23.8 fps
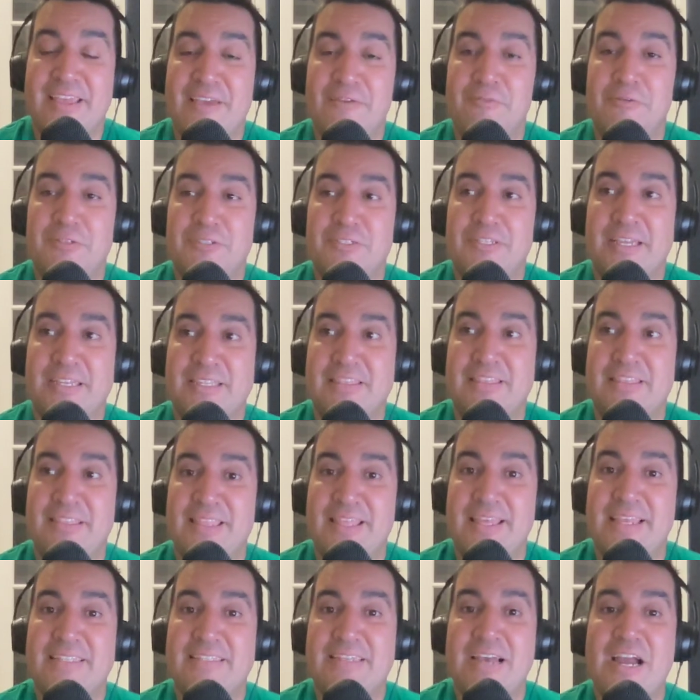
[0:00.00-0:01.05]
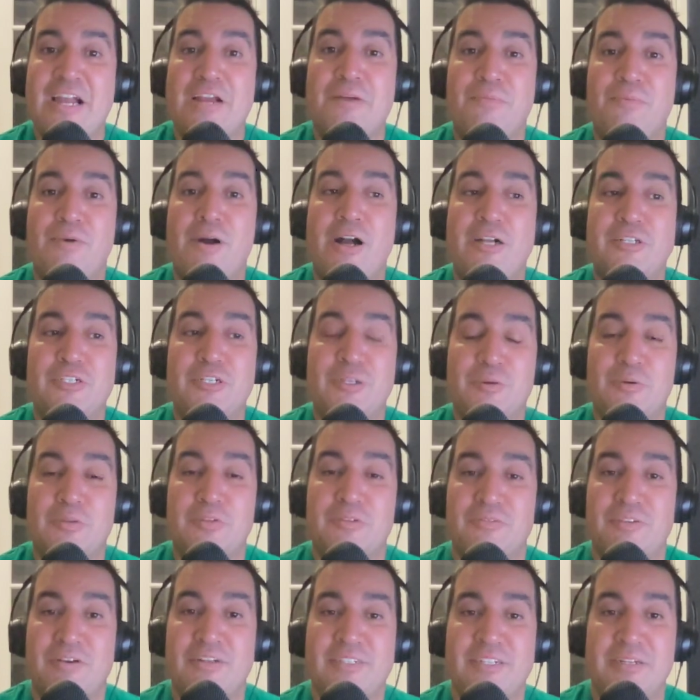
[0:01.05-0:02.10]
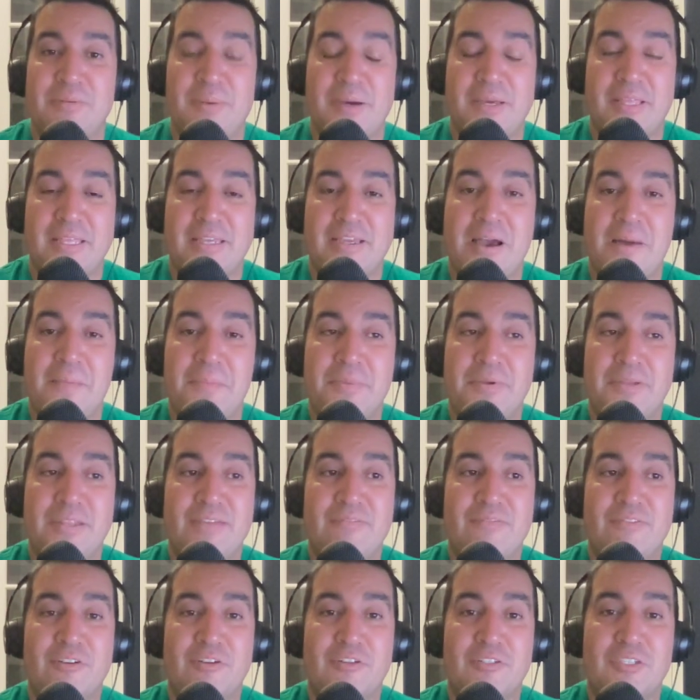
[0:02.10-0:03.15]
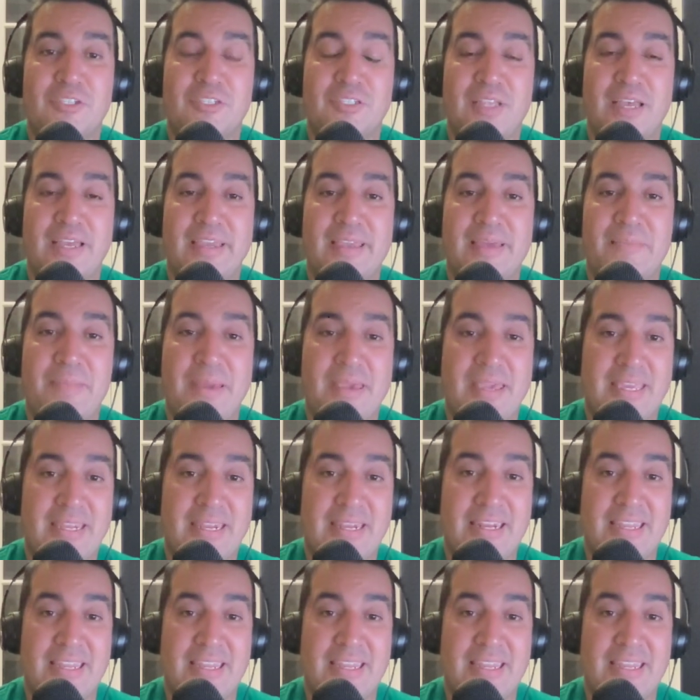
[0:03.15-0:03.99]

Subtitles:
It was like the entire project was funded by the company versus like making